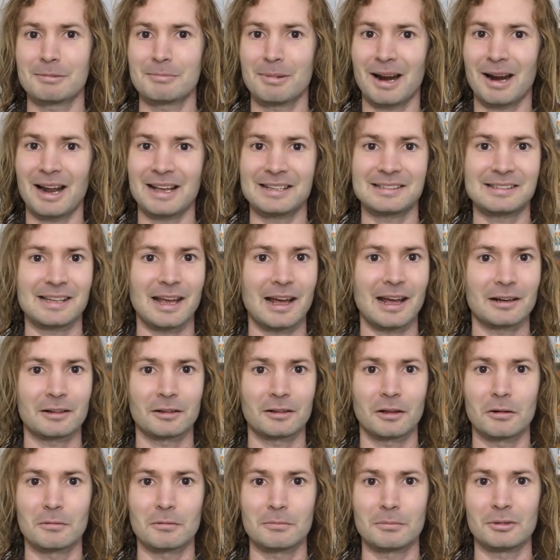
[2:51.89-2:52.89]
but I sound a
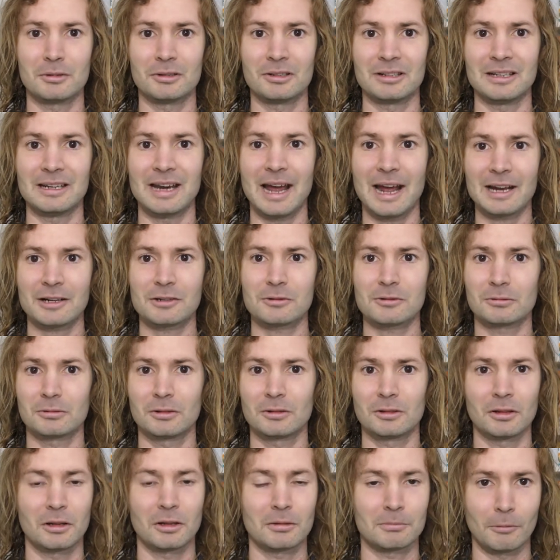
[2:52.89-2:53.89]
lot more
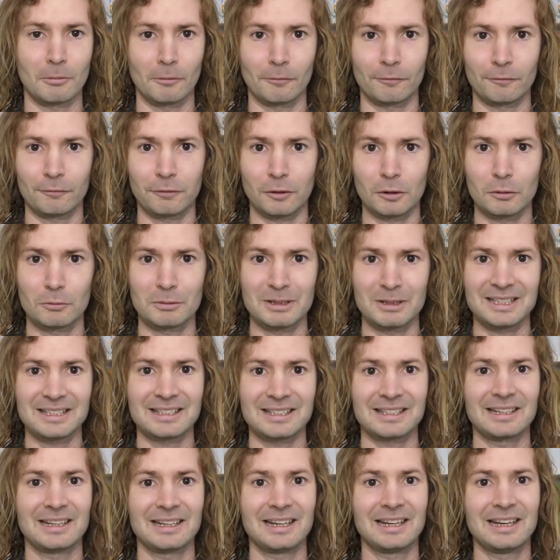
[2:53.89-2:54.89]
natural, a lot more fluent.